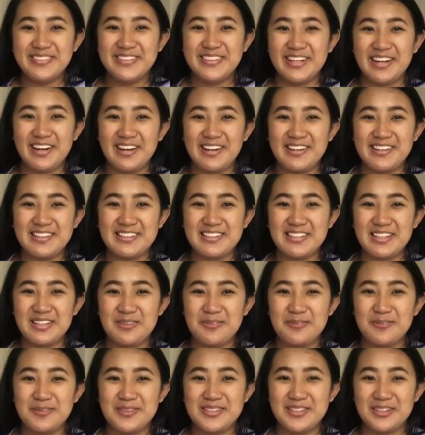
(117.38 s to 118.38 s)
Guys,
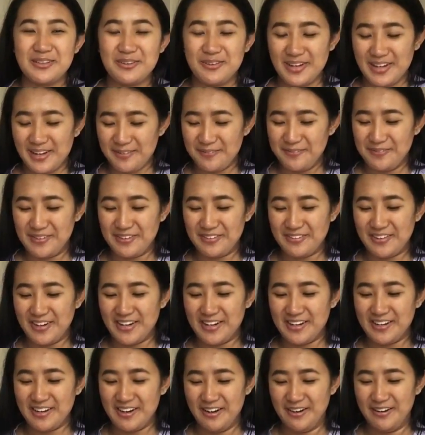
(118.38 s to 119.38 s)
I'm so happy
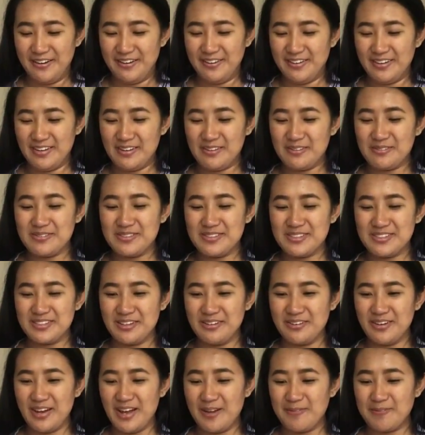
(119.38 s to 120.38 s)
right now. I'm
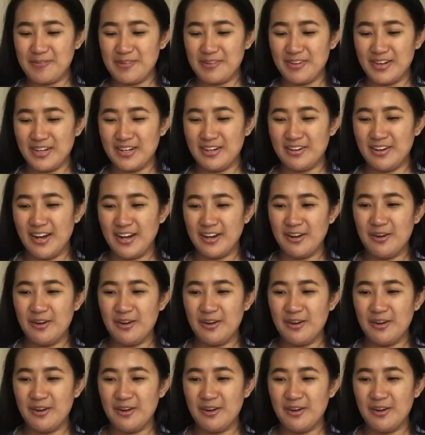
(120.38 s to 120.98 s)
so happy right now.